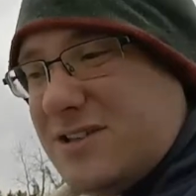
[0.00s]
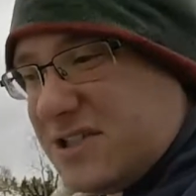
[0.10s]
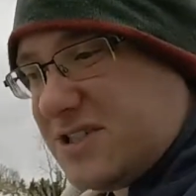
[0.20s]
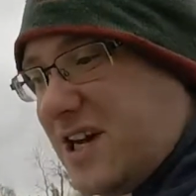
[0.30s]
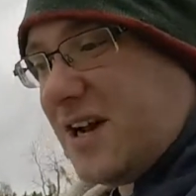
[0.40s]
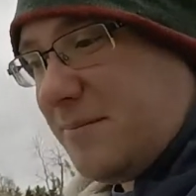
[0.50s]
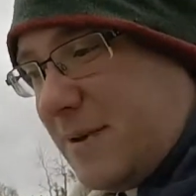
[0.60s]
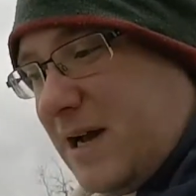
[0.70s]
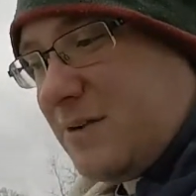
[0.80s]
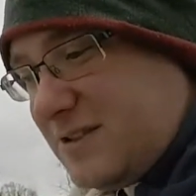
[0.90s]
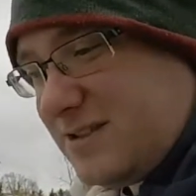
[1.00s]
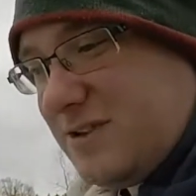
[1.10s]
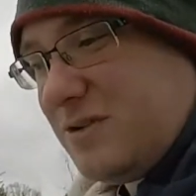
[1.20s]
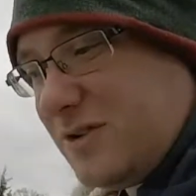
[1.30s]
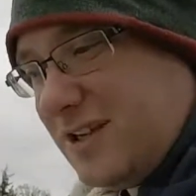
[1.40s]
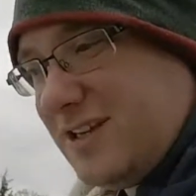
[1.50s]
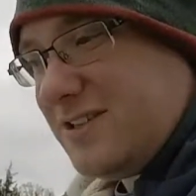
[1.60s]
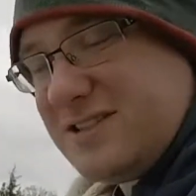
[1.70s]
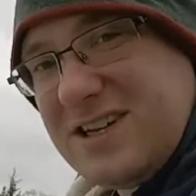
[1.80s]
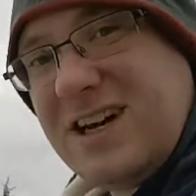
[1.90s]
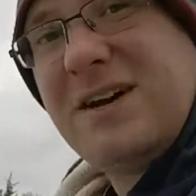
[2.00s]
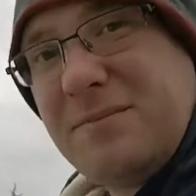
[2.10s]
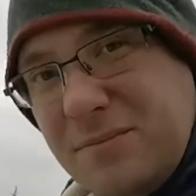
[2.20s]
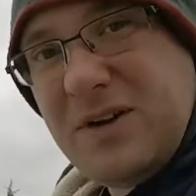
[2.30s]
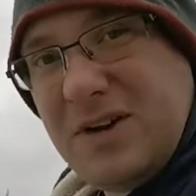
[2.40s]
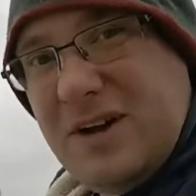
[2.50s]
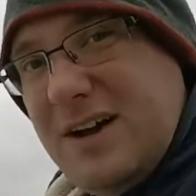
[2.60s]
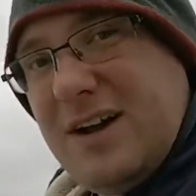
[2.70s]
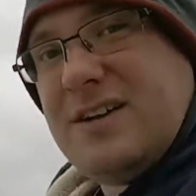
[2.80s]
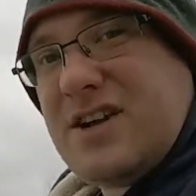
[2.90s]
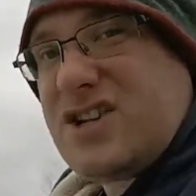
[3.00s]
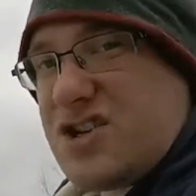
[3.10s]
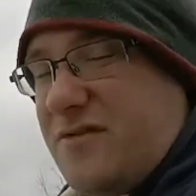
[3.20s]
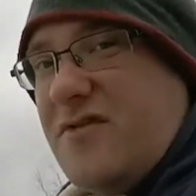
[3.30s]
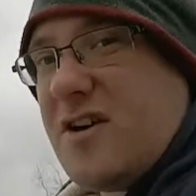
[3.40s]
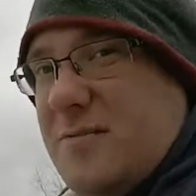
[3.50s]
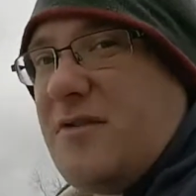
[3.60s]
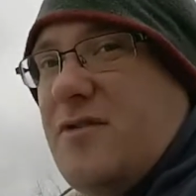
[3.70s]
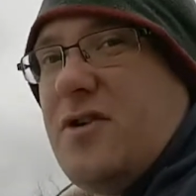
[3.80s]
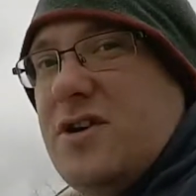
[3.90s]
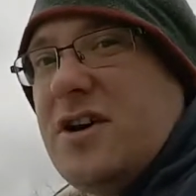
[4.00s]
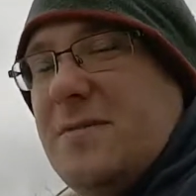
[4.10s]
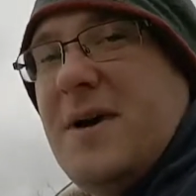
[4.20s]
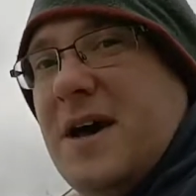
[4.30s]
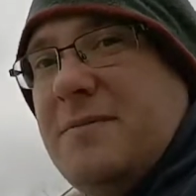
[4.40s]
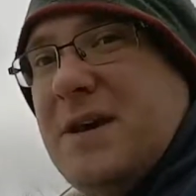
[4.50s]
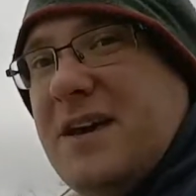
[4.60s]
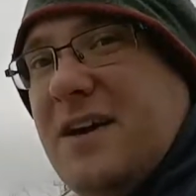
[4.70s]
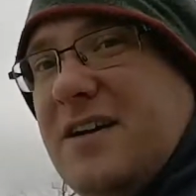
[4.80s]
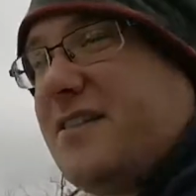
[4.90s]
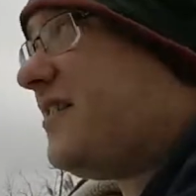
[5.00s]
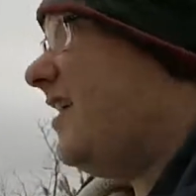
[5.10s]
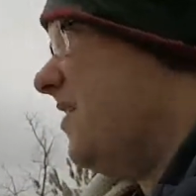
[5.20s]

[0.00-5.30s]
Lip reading: and just kind of bounce slowly. Just kind of test your footing before you commit, because